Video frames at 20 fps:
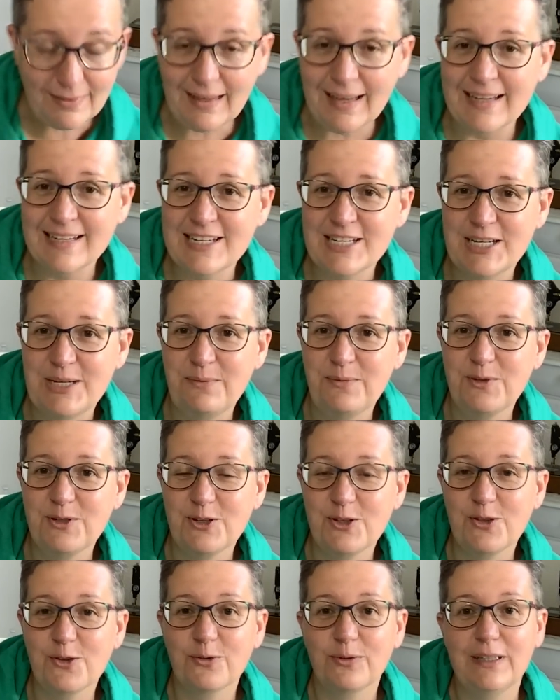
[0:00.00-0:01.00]
And she was
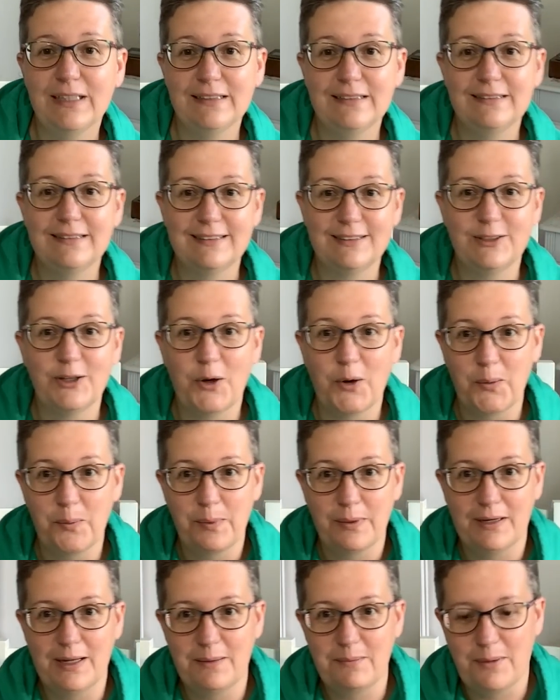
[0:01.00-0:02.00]
thrilled to
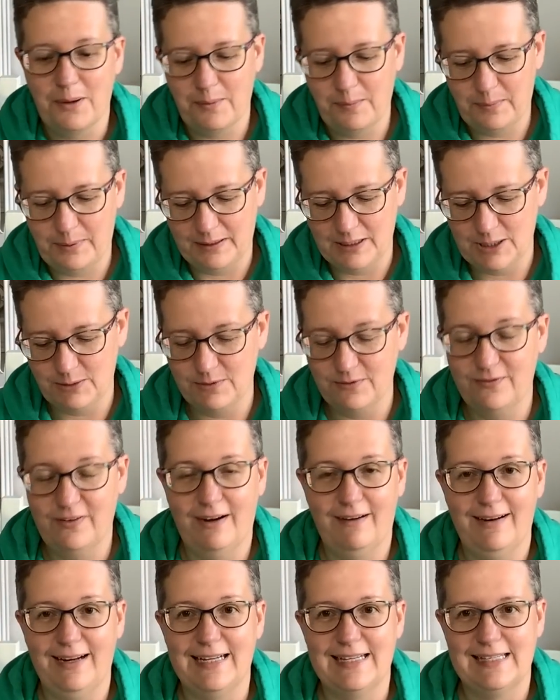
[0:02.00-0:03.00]
open him up, and she was
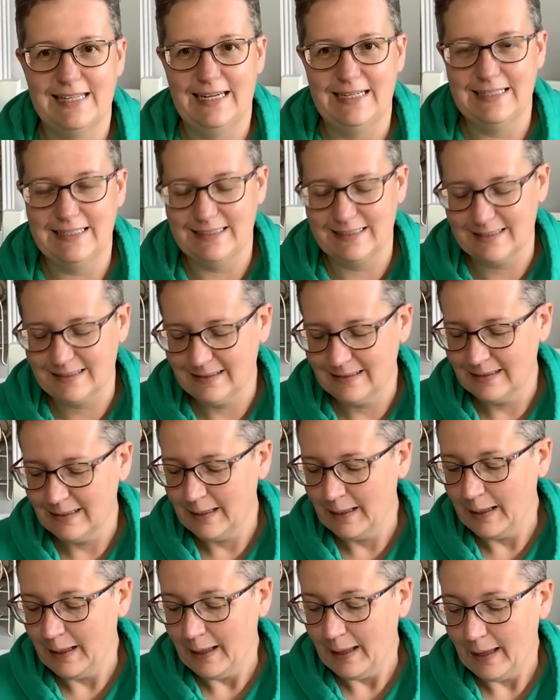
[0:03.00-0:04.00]
very excited.
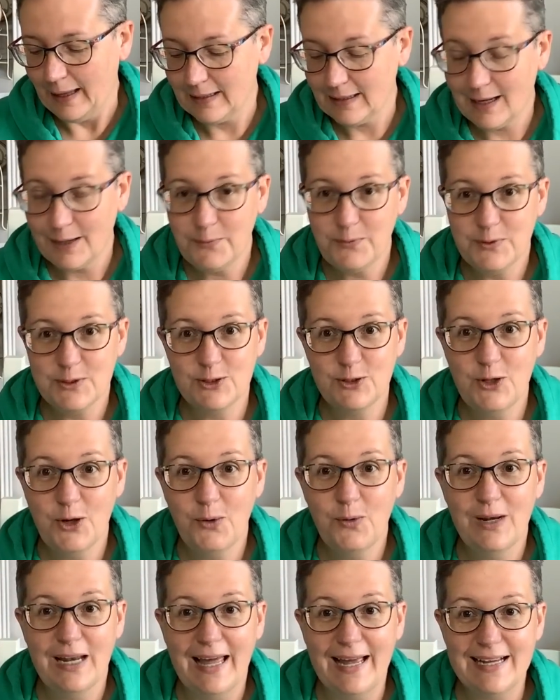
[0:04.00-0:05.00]
And I was no
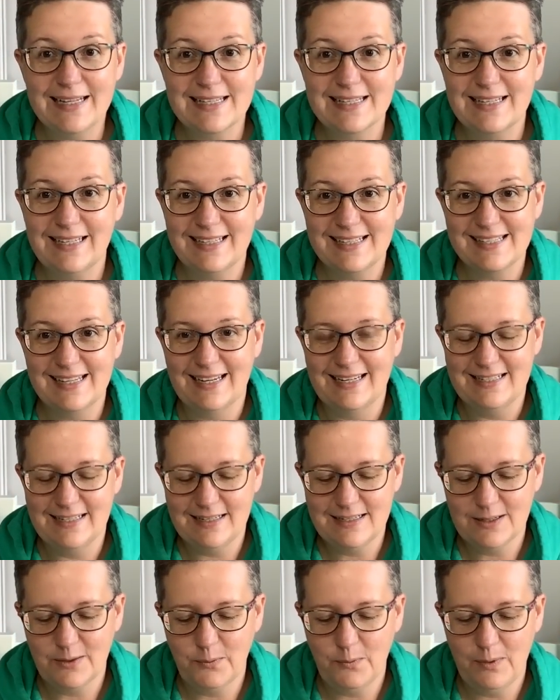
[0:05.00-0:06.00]
less
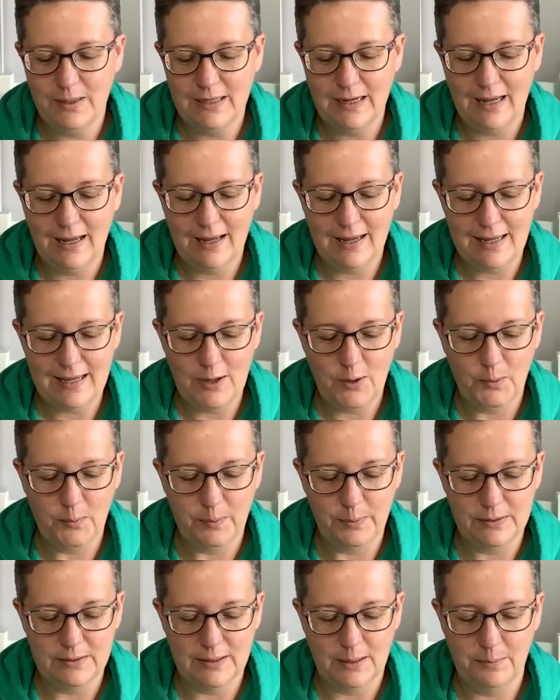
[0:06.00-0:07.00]
excited when I
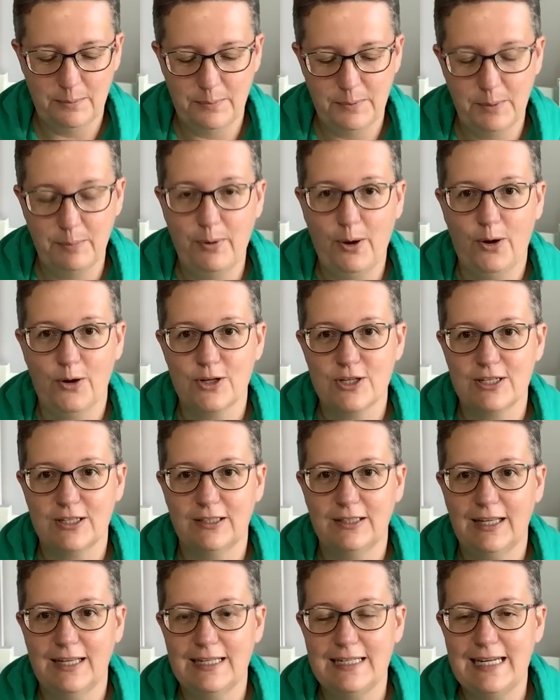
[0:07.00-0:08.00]
opened up the parcel,
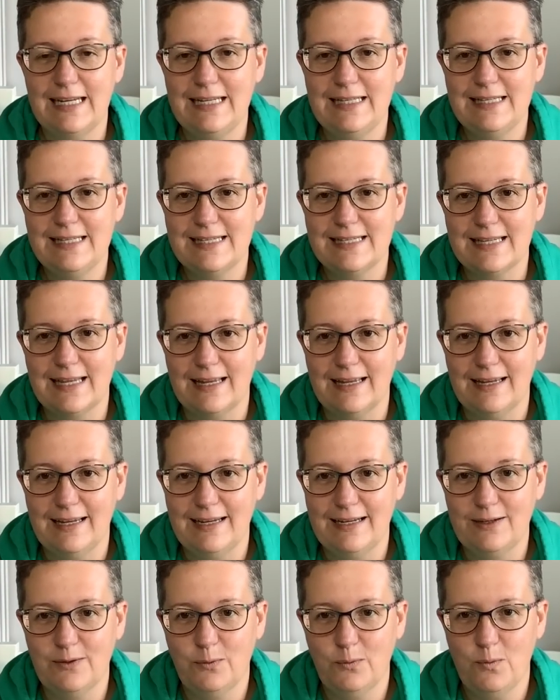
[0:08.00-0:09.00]
and
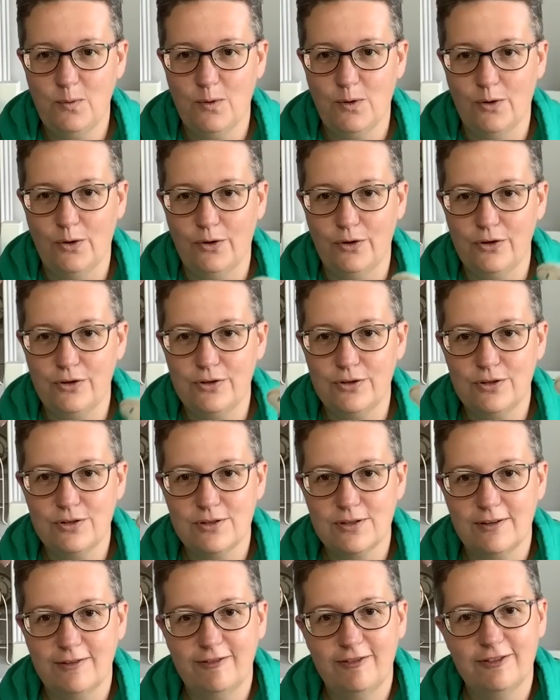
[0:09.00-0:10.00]
inside
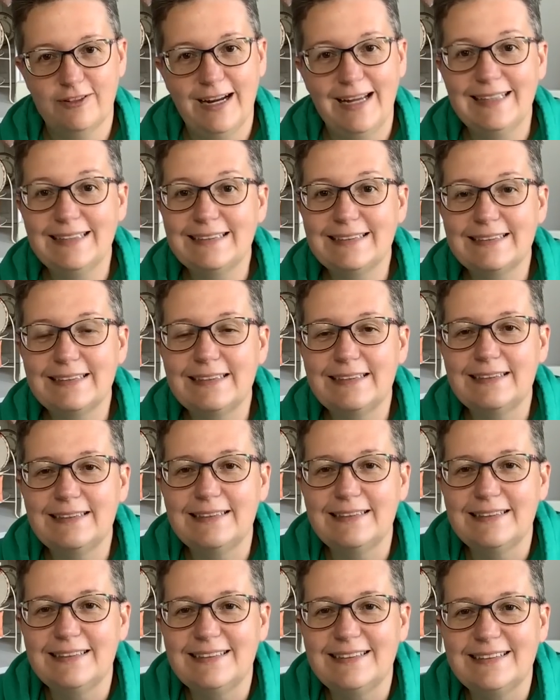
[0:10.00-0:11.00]
was
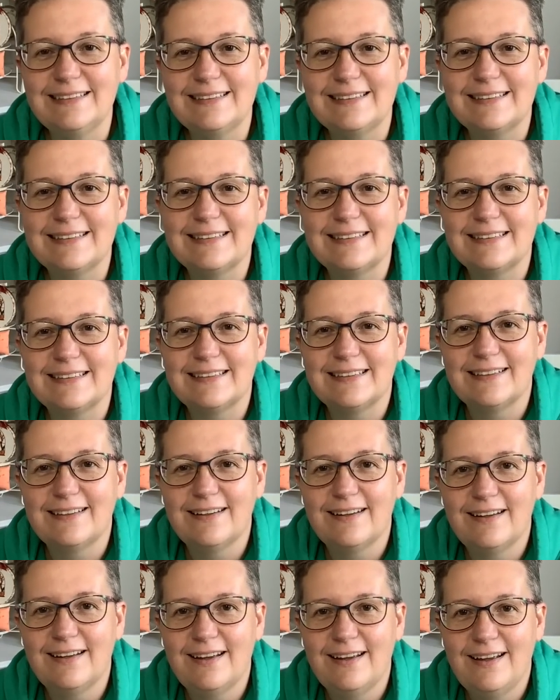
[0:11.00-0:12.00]
Francis.
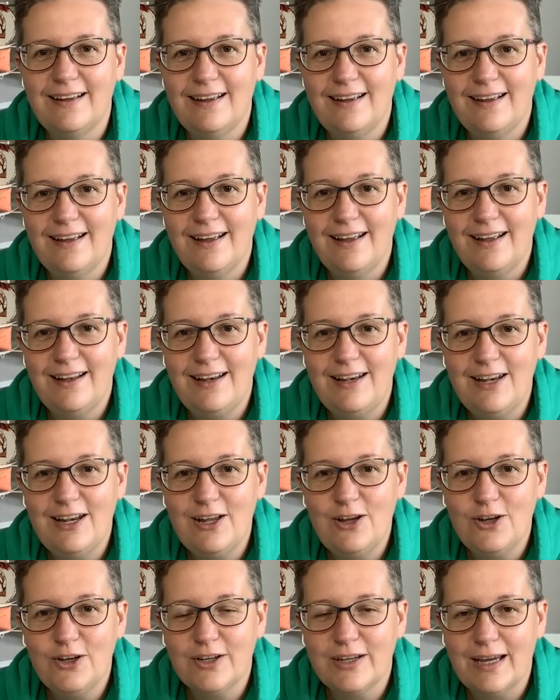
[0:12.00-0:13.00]

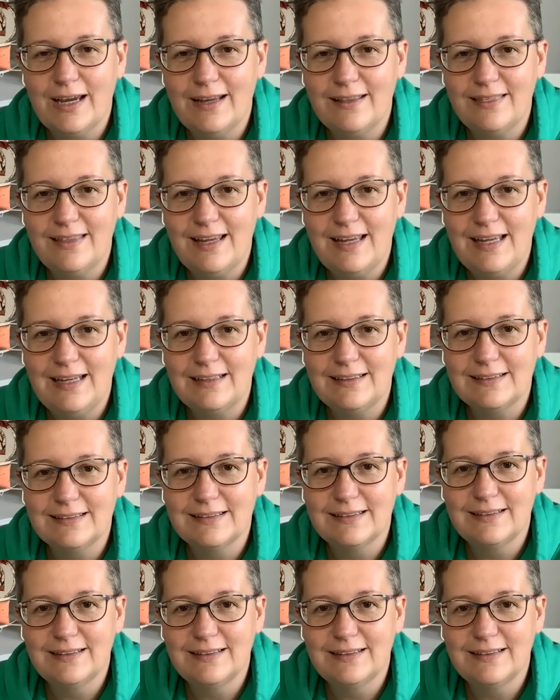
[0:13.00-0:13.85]
Look at that.